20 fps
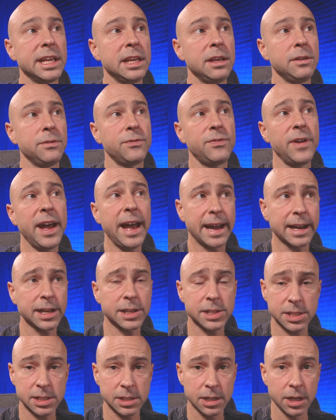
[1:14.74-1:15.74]

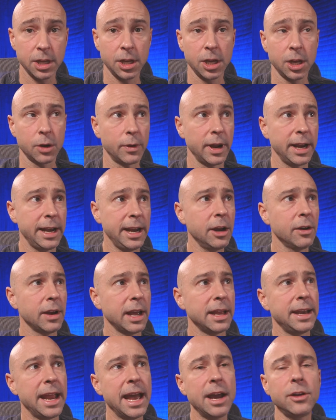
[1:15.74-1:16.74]
effects right here.
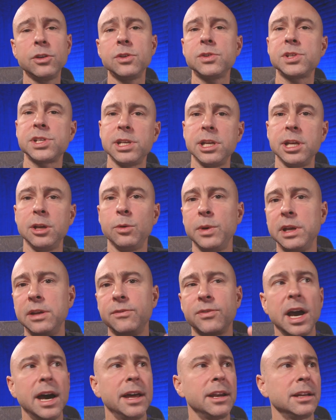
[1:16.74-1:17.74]
And now you see
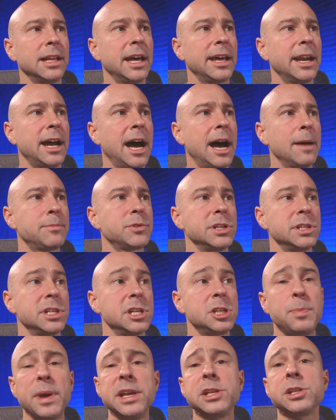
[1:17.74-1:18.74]
we've got a lot of options.
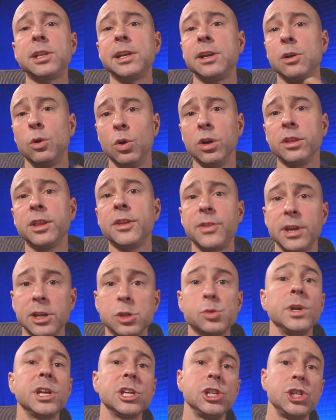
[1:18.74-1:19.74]
It's basically all the
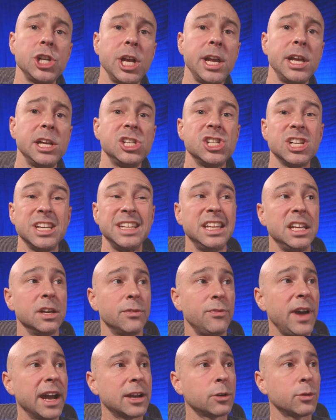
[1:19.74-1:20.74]
things we can change in the
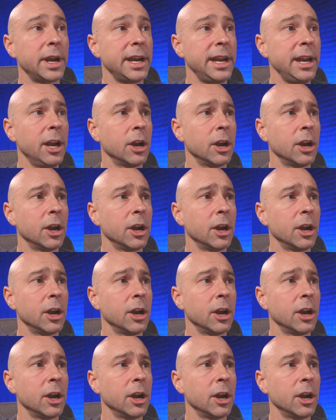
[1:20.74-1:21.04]
effect right